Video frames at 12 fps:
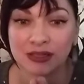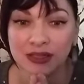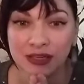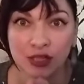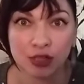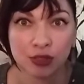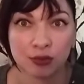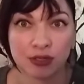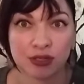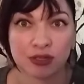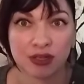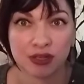
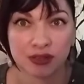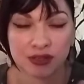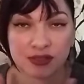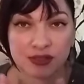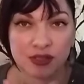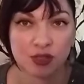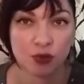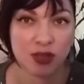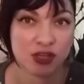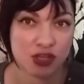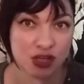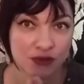included in this
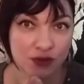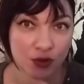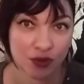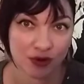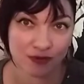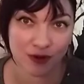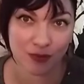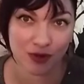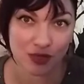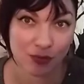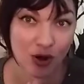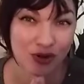situation, even though they're very much
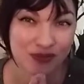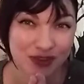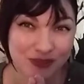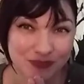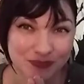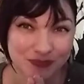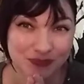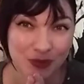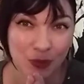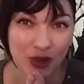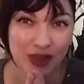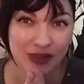a part of it,
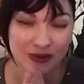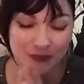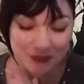okay?